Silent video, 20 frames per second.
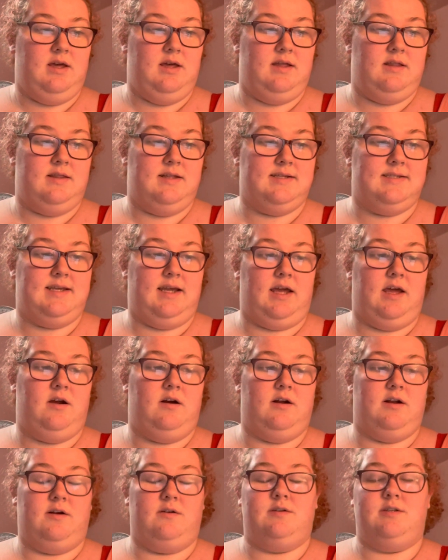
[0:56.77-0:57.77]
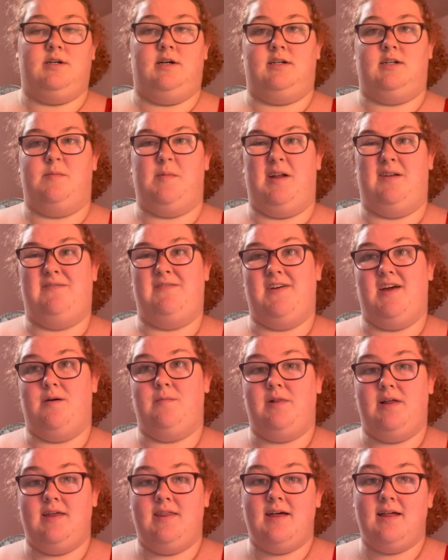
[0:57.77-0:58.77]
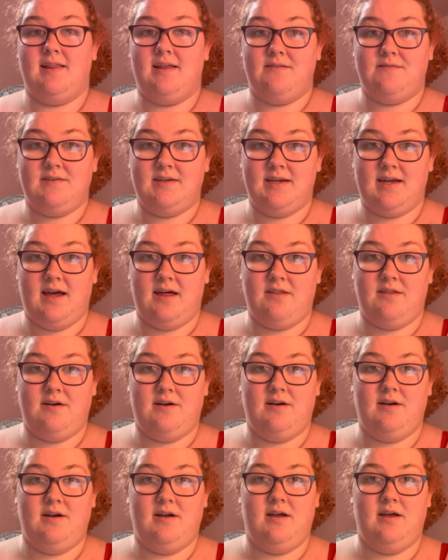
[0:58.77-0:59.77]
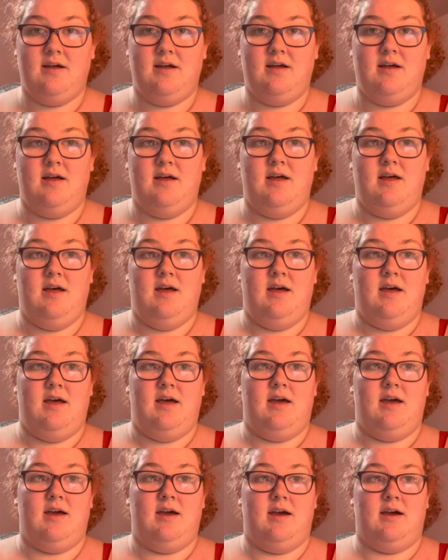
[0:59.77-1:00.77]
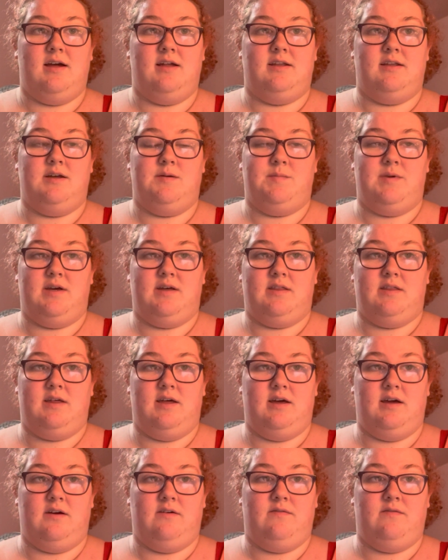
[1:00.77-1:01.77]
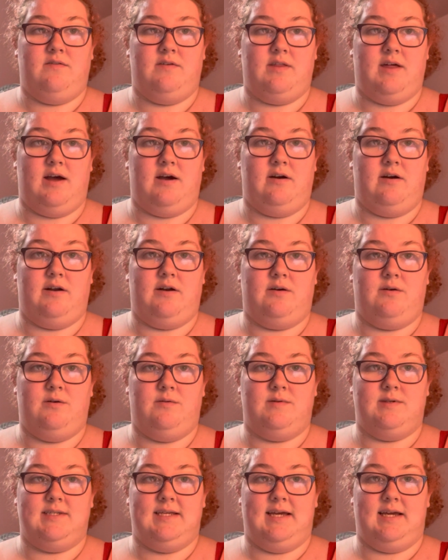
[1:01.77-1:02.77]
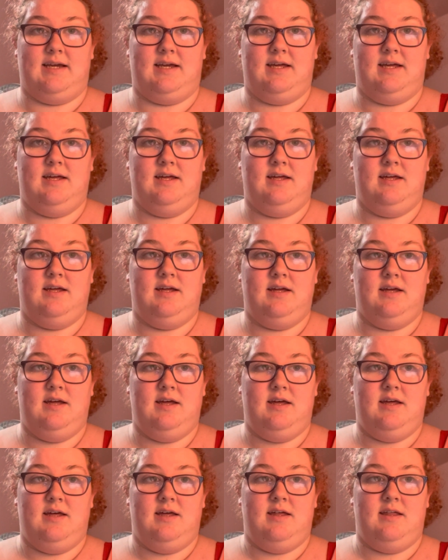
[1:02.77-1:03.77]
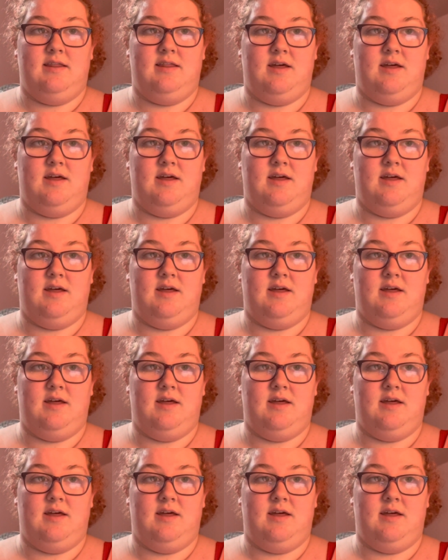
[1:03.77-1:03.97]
The second article talked about a family that lived together, and a big thing for that article was like the